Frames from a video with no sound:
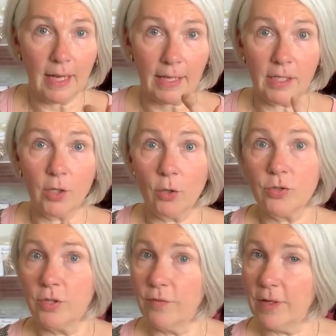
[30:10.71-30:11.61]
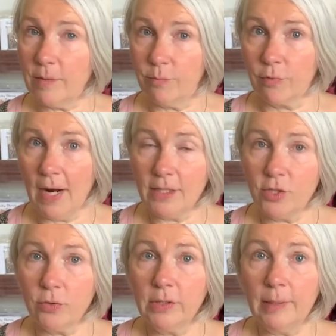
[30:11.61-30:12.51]
I can go to the very bright
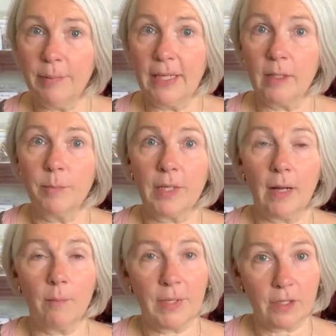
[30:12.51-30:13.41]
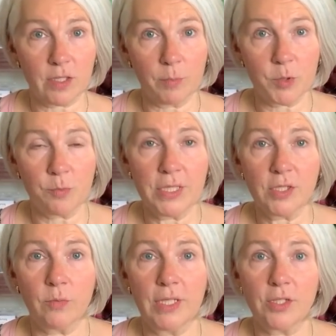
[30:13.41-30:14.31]
jewelry pink, but because I'm a
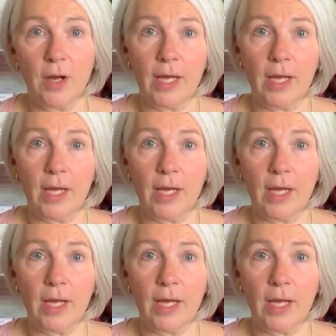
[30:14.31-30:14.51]
sprinter winter,